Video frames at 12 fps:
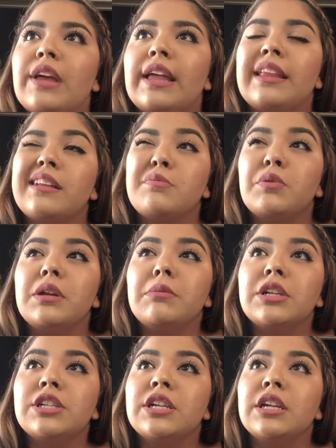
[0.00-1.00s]
And that's pretty
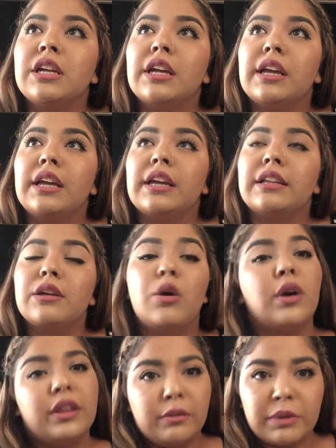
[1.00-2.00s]
much it.
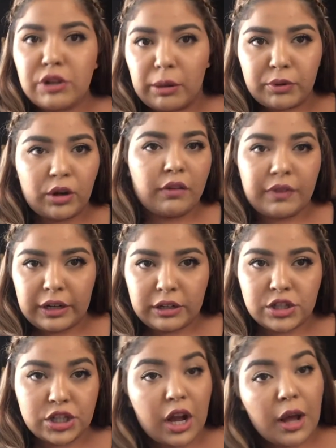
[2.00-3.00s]
Oh, and then we dropped her off at
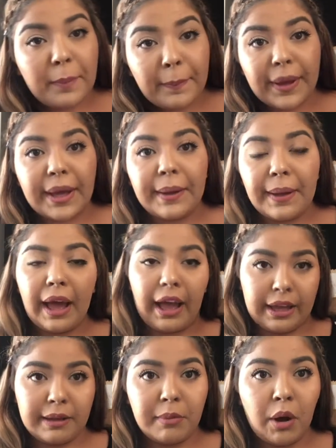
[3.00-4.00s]
her job, but
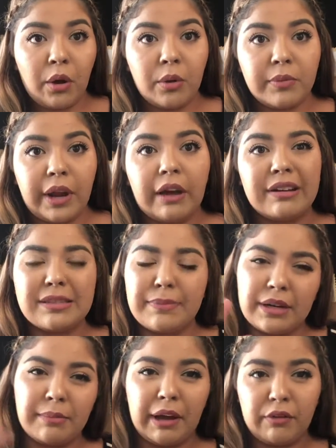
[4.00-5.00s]
I am home now. It's
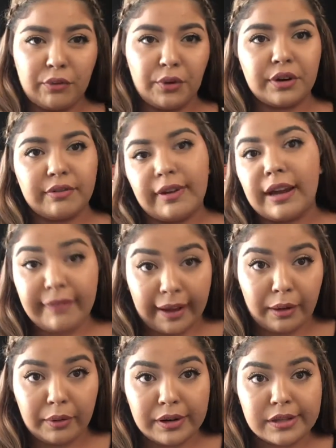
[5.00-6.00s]
been about 4 to 5
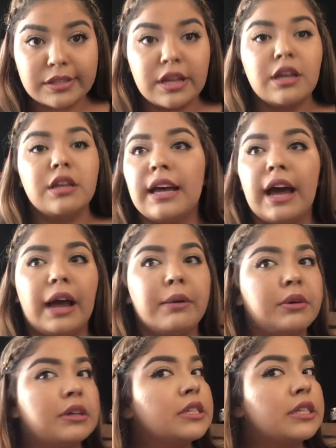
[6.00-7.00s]
hours. I
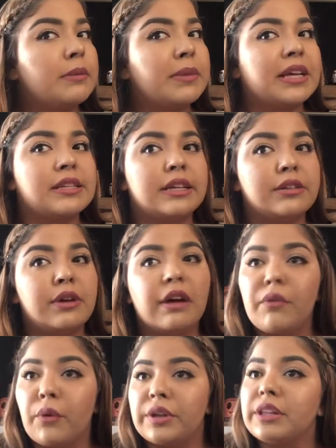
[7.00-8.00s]
will say, because I do
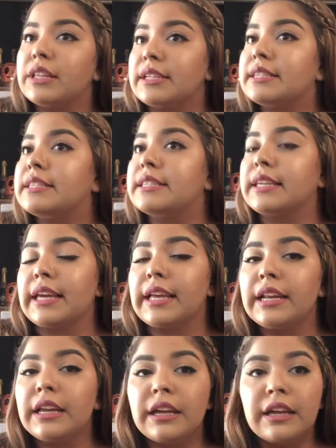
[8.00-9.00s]
have oily
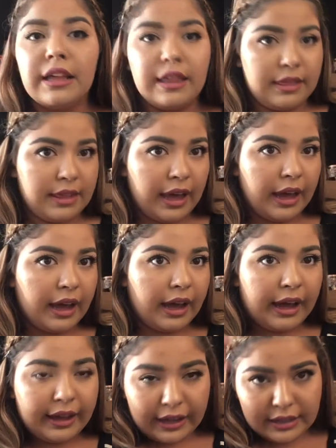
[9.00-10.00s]
skin,
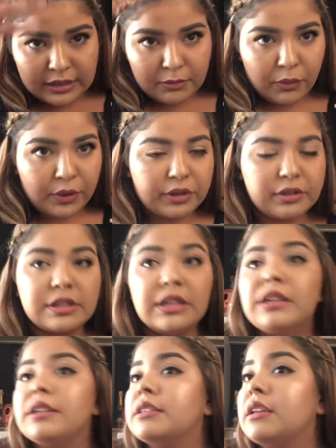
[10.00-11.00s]
that I got some oils
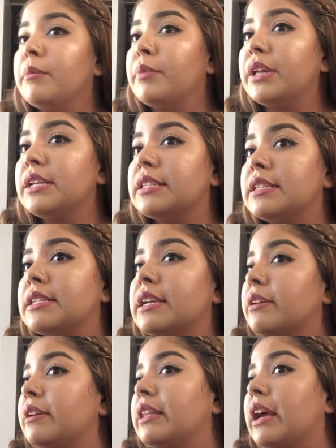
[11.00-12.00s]
some places
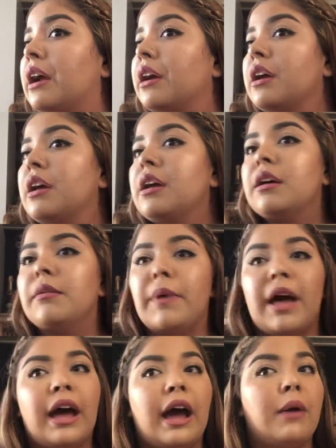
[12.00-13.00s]
here and there.
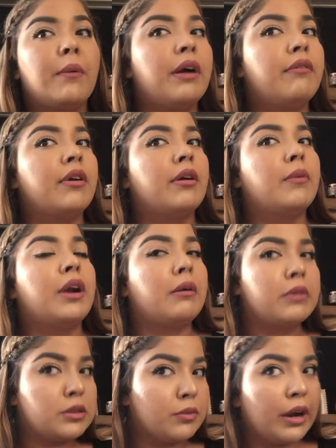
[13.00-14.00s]
But however, what I
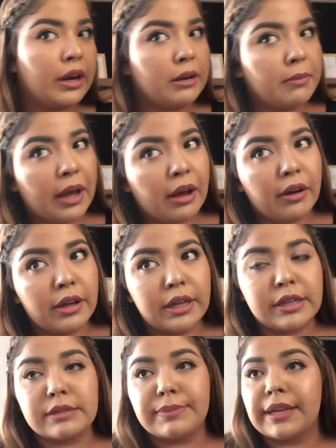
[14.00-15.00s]
was worried about
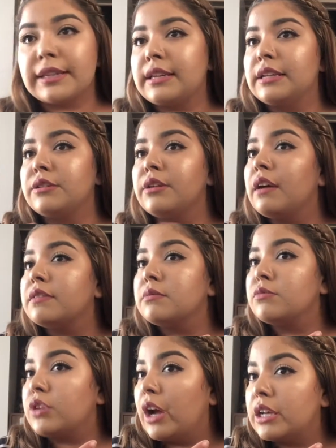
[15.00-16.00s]
is because I do have
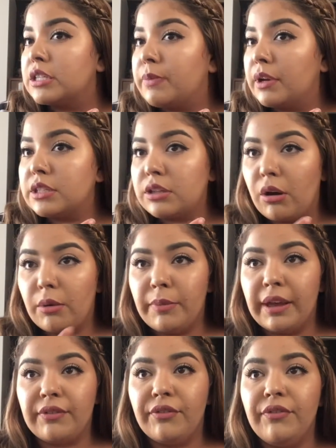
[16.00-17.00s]
some dry spots on
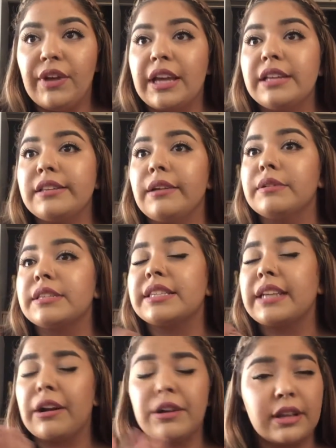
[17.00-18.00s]
my face, I was
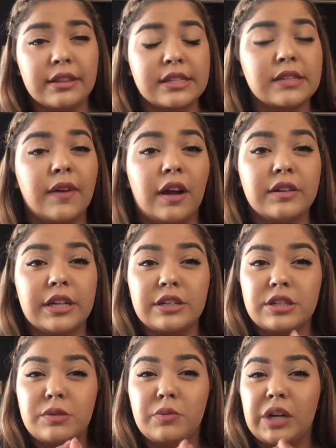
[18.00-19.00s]
scared that this
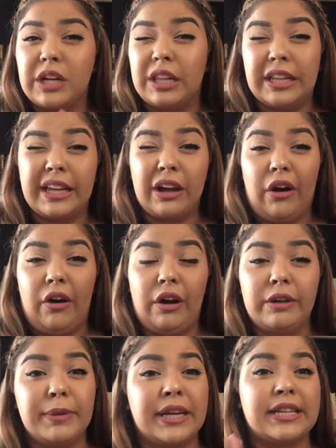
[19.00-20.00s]
foundation would cling
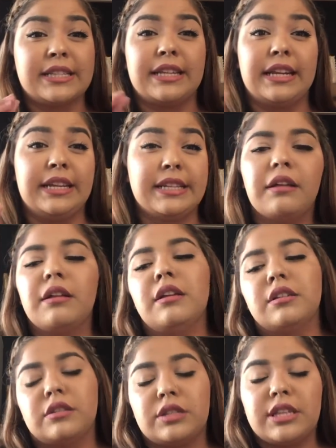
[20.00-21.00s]
on because it is
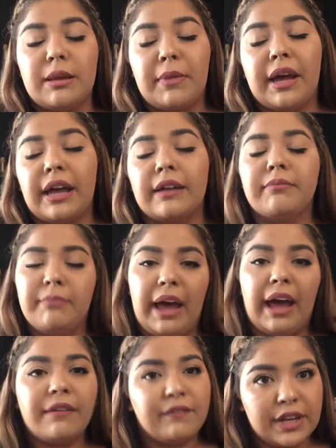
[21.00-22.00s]

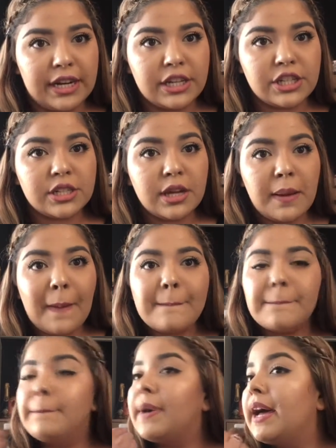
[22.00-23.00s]
semi-matte finish.
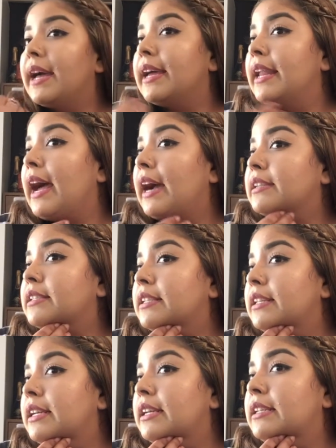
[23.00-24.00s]
But it
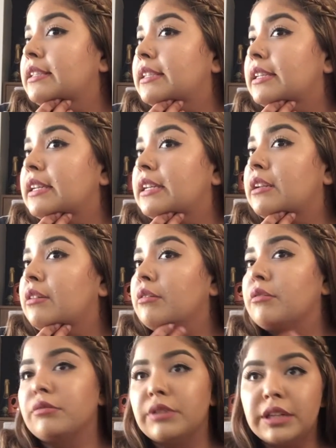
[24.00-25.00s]
actually did
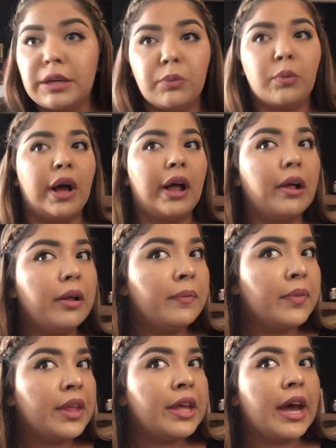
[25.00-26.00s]
really well,
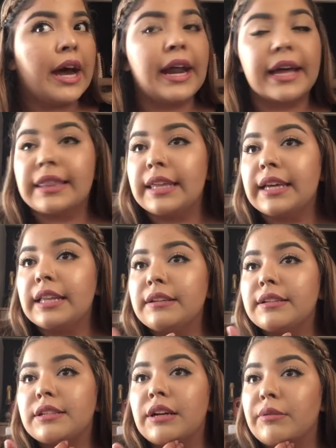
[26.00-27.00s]
and I think it
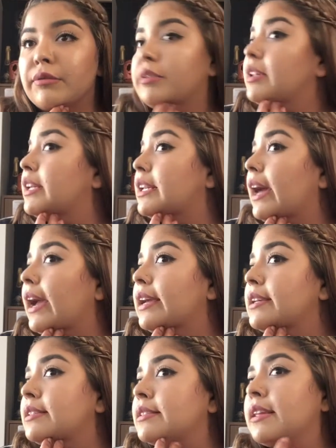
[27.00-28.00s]
looks really
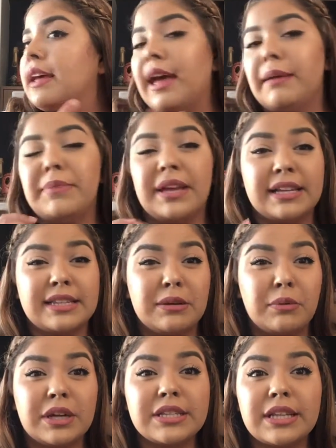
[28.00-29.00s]
nice. And because
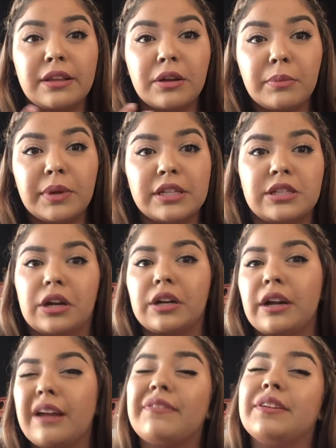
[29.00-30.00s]
it was a little bit
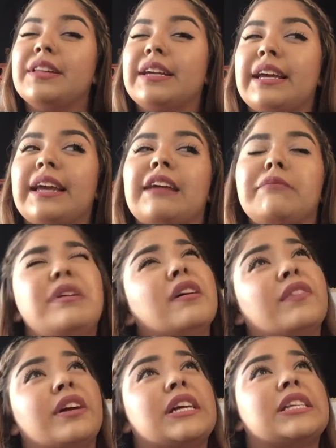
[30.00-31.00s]
darker, I feel like it gave me
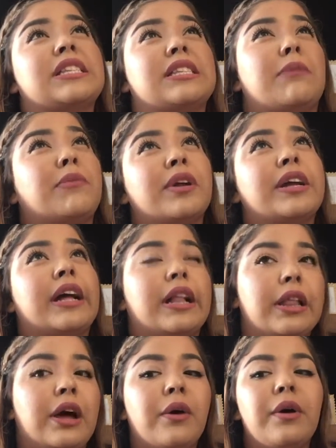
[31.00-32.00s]
a very summery
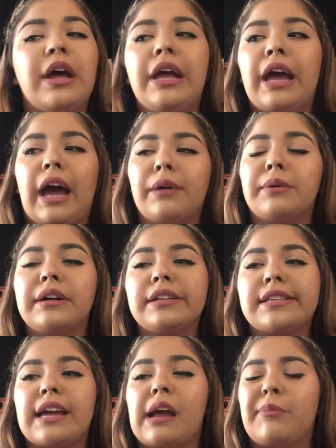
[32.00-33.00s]
glow. I will
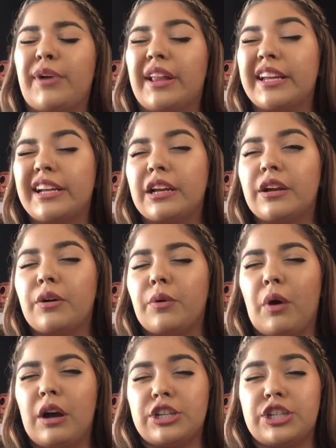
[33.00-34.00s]
say I probably could
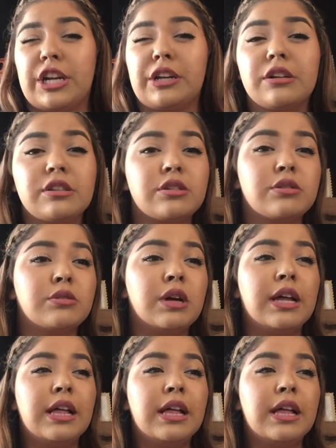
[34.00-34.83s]
go a shade or two